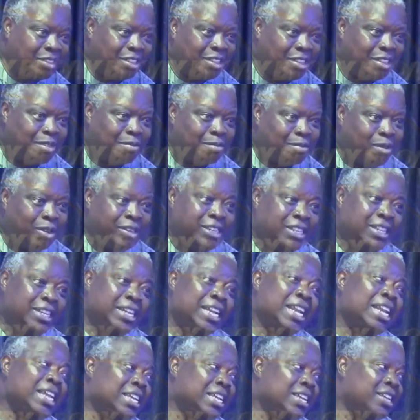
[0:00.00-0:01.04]
But the Greek,
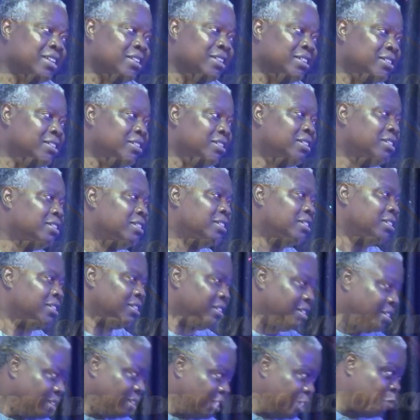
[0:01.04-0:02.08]

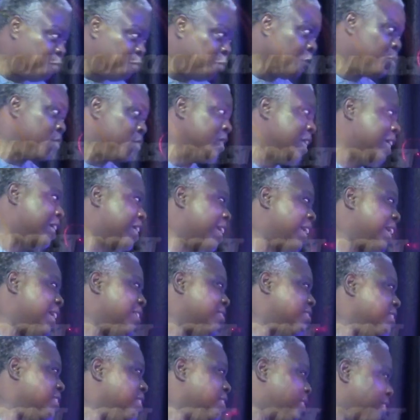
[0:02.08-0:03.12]
they put you in a class, a teacher